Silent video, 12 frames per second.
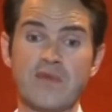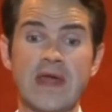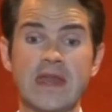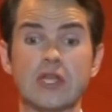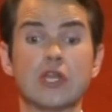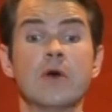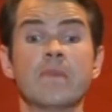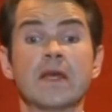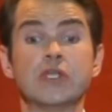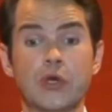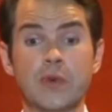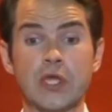offended.
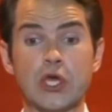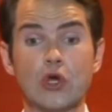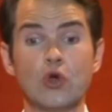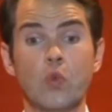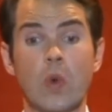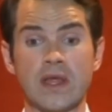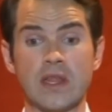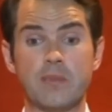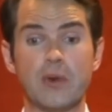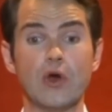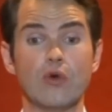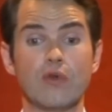Two in the goo, one in the
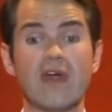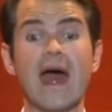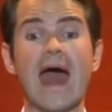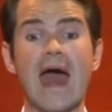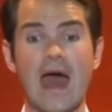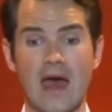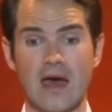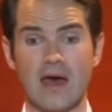poo. There.